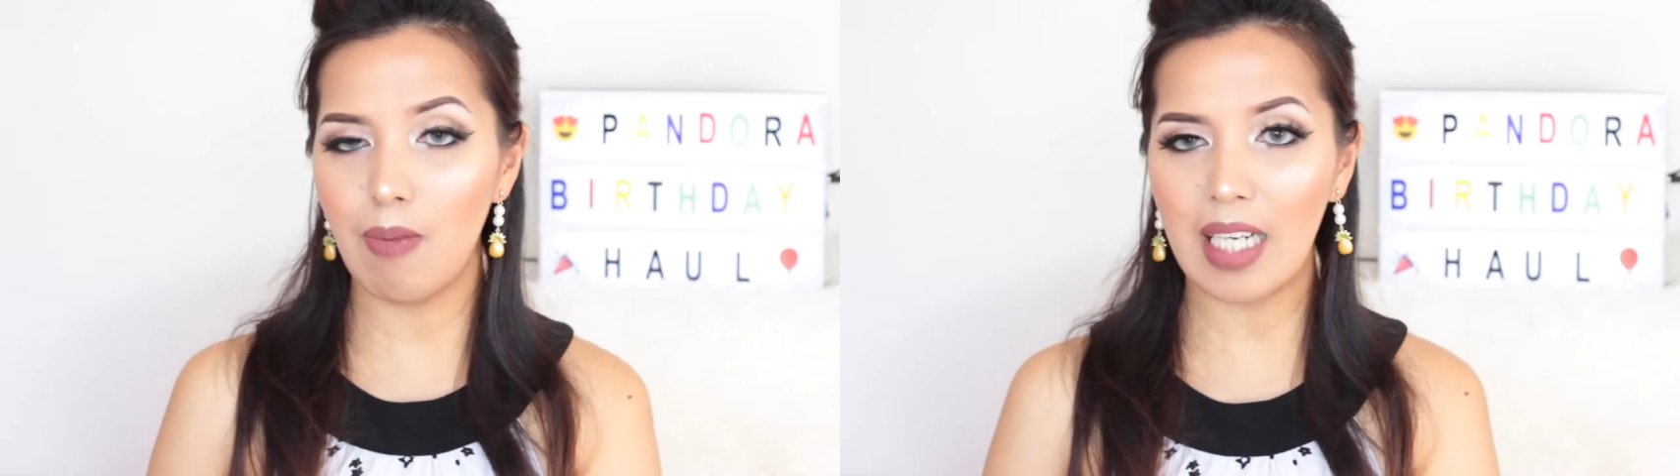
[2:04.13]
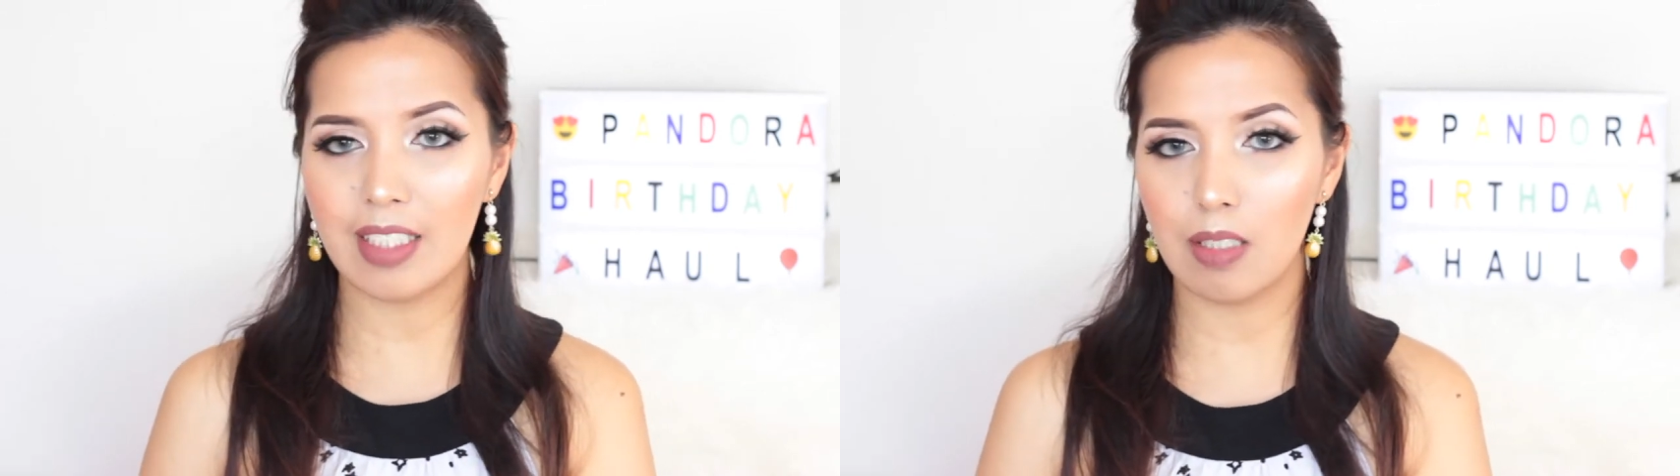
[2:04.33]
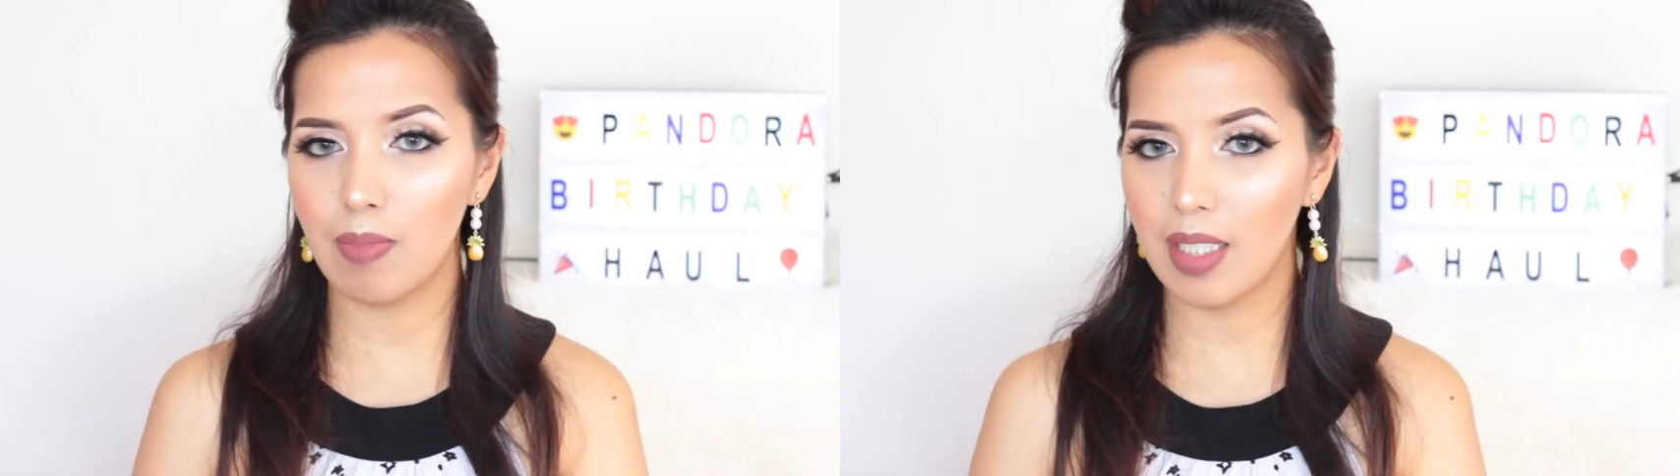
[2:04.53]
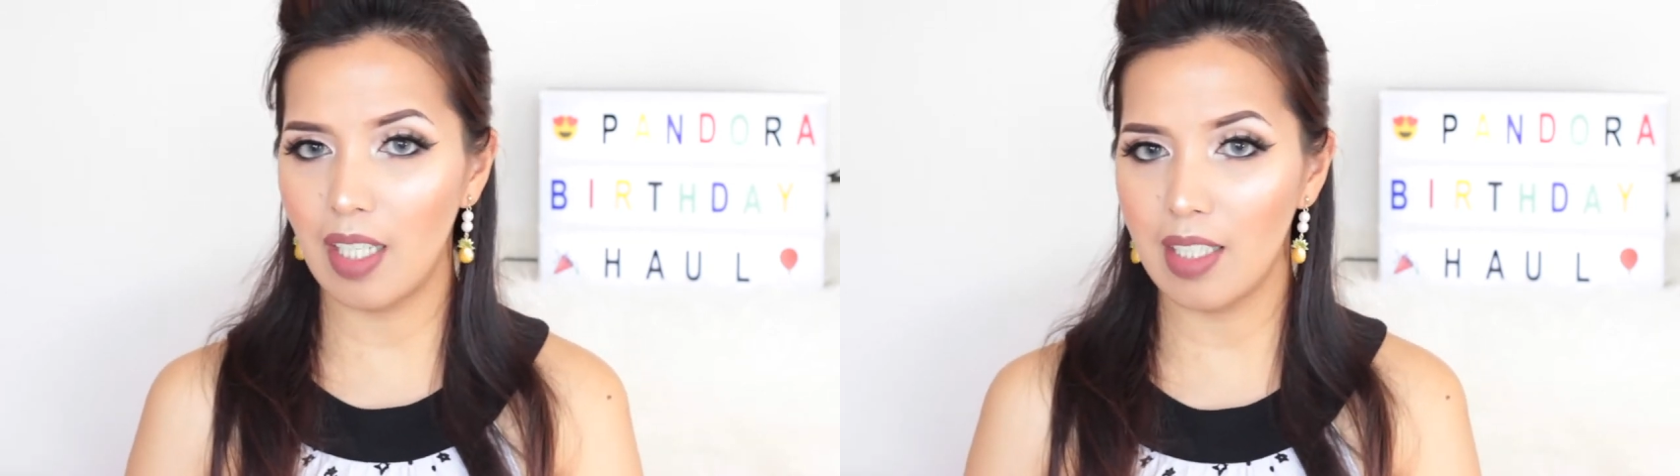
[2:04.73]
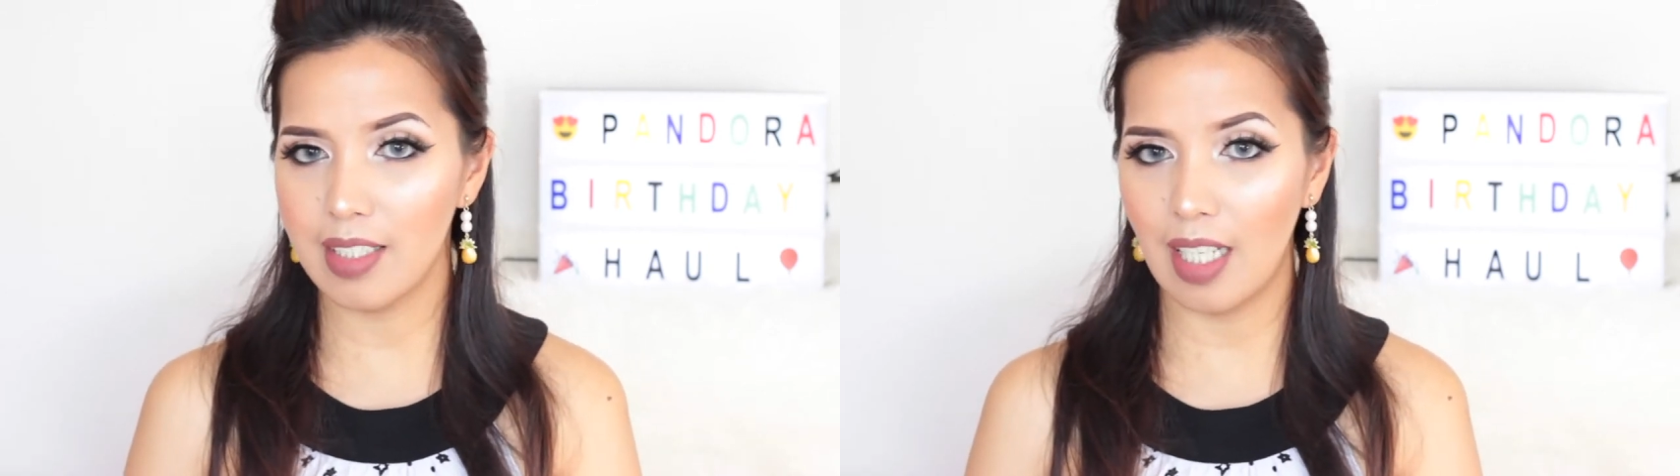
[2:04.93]
box
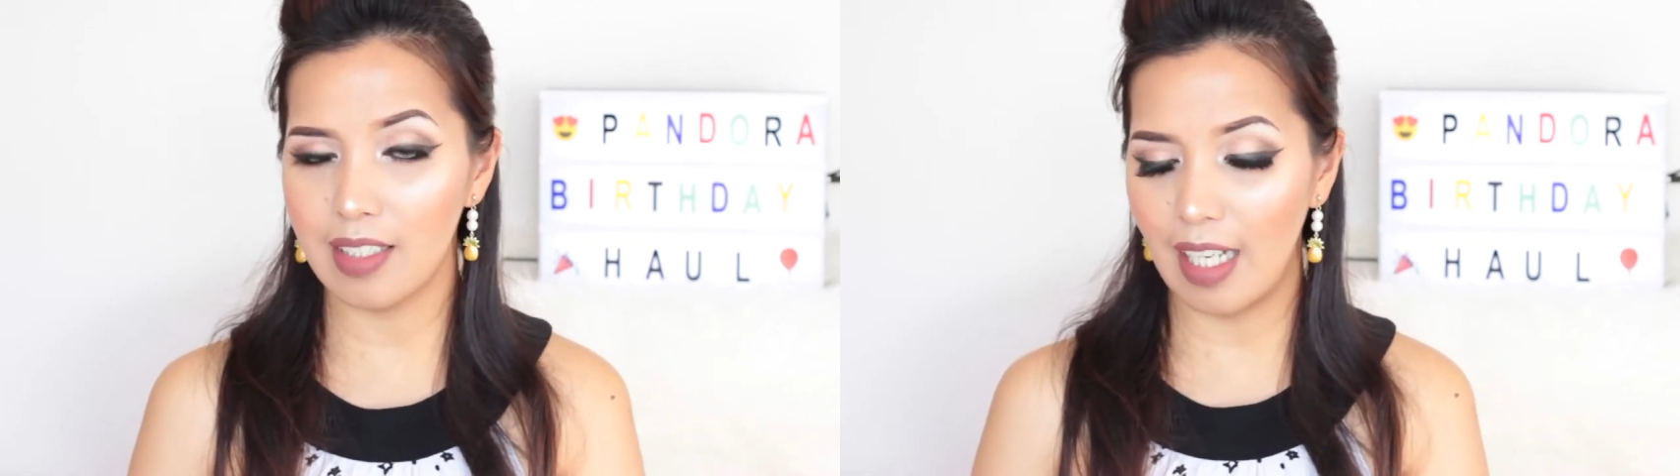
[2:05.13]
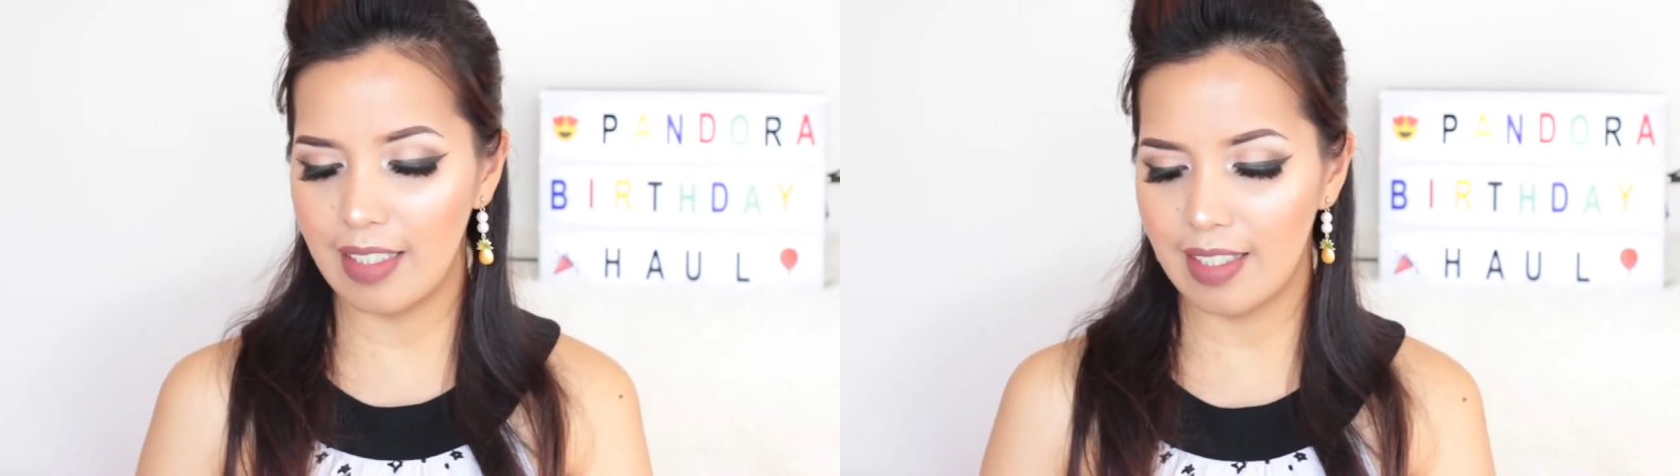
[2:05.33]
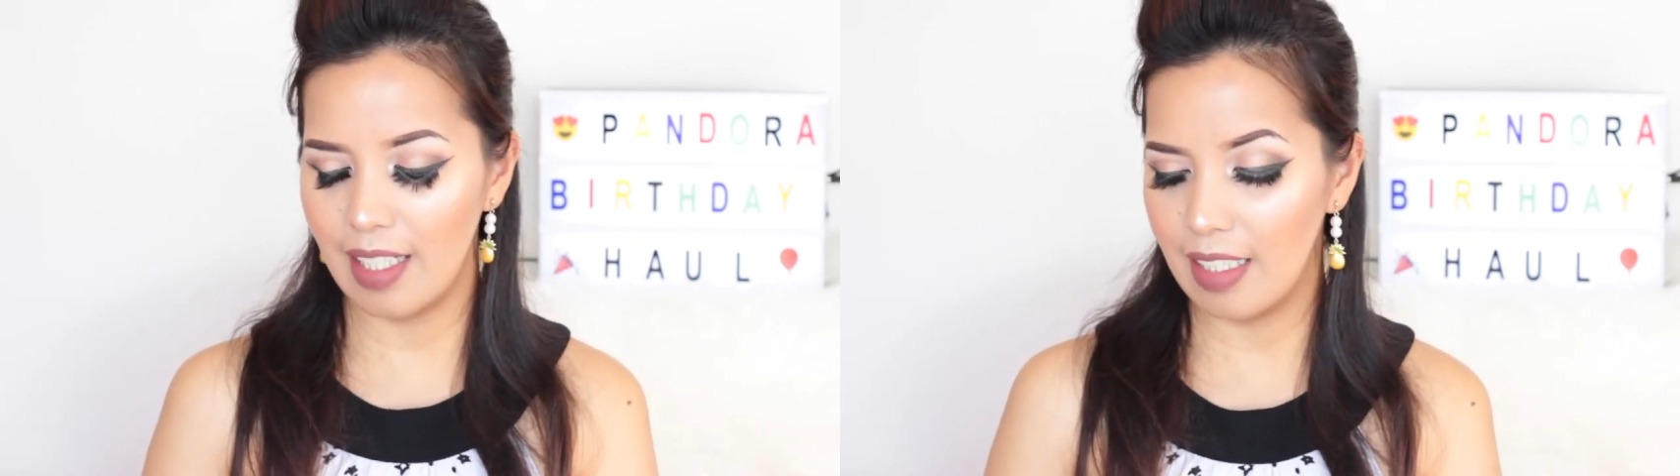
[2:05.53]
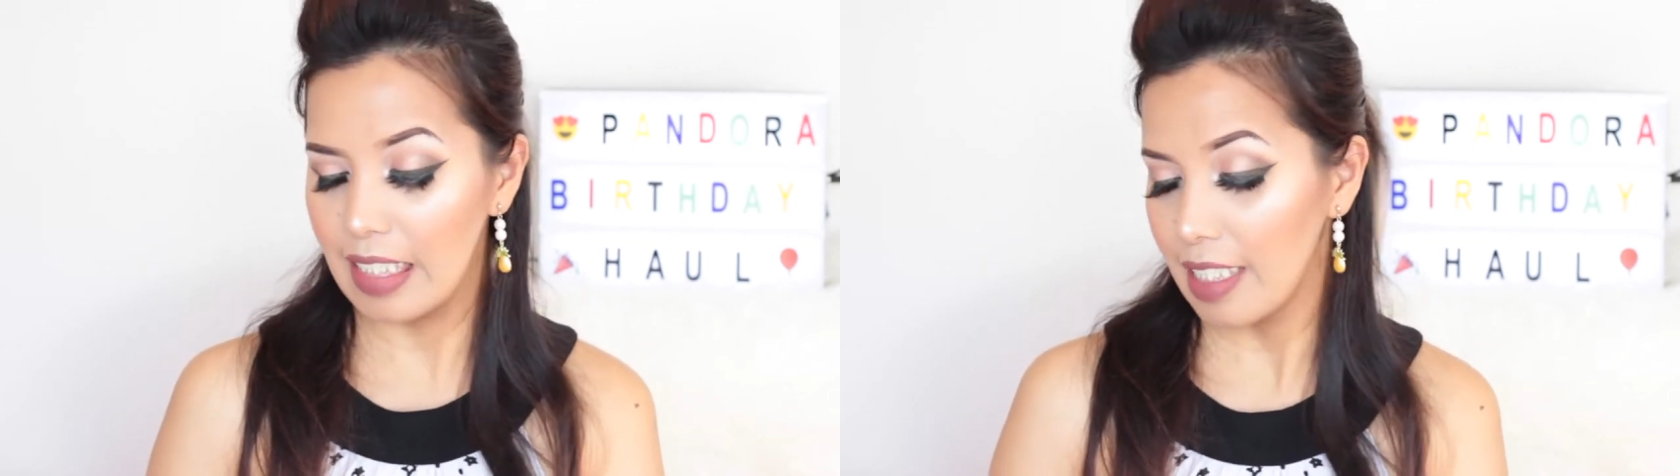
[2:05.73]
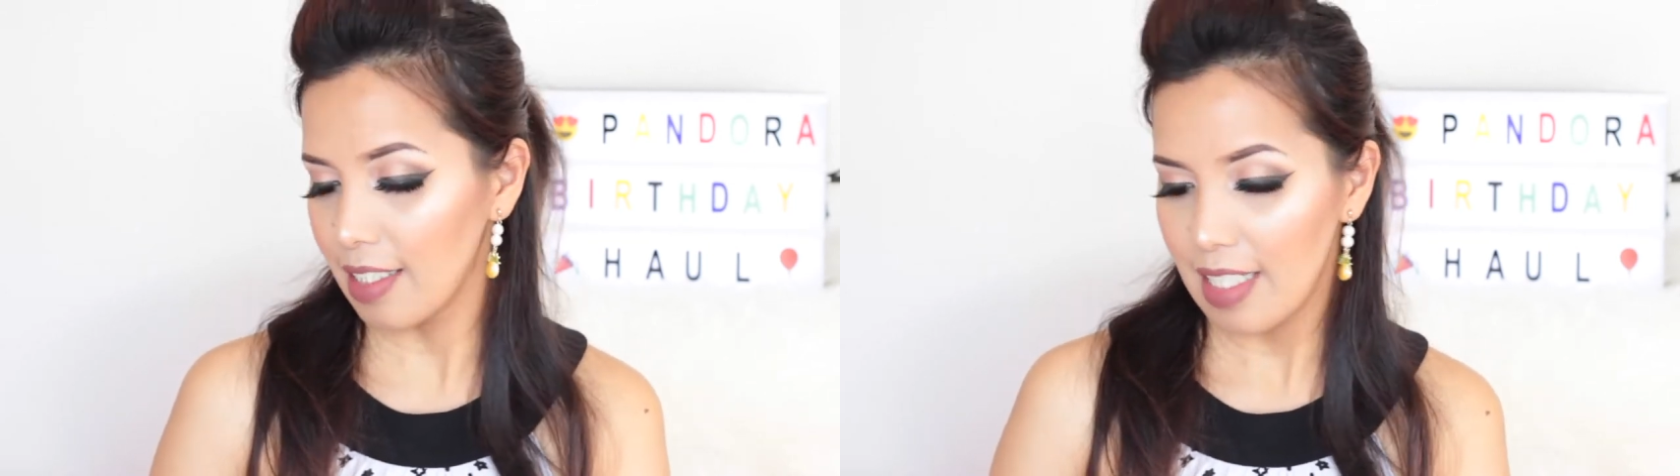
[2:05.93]
because, as I said,